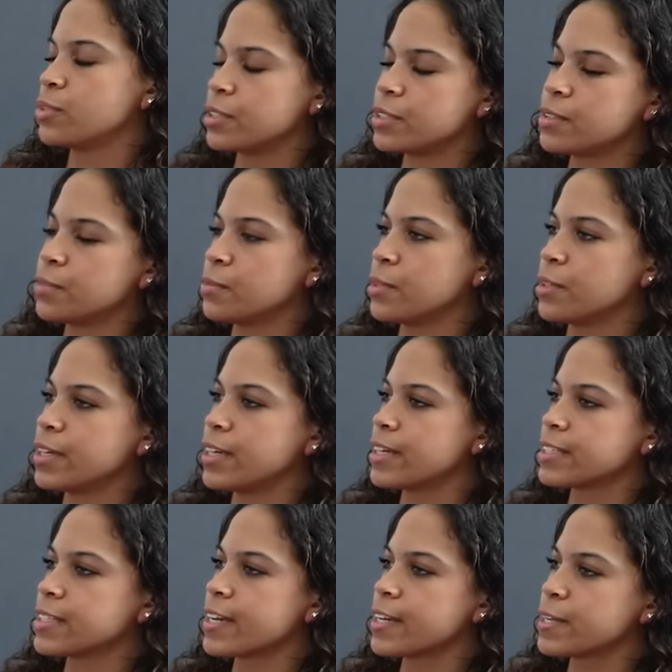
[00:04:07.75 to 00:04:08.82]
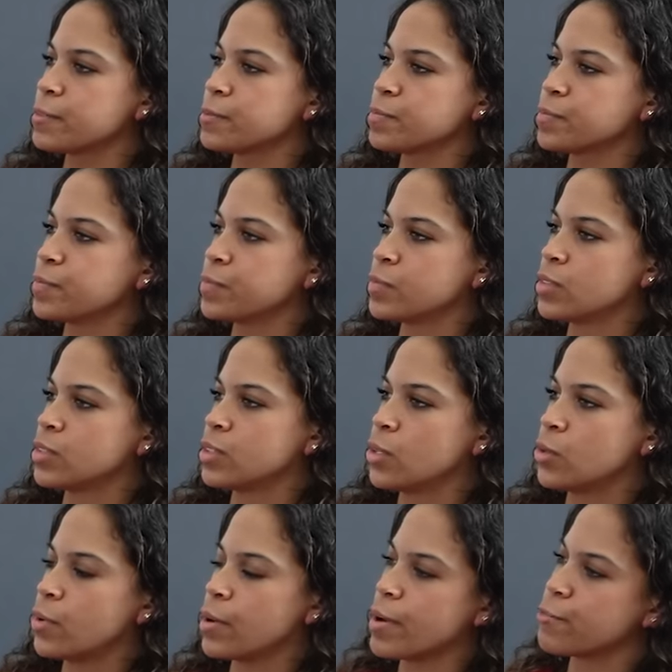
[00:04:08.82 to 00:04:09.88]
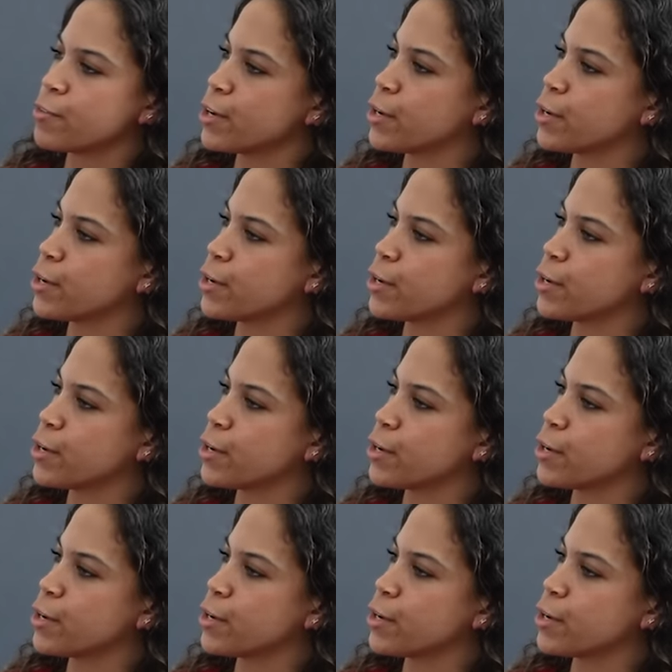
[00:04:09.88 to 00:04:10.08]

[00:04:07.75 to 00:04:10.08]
was really exciting mm-hmm. what about for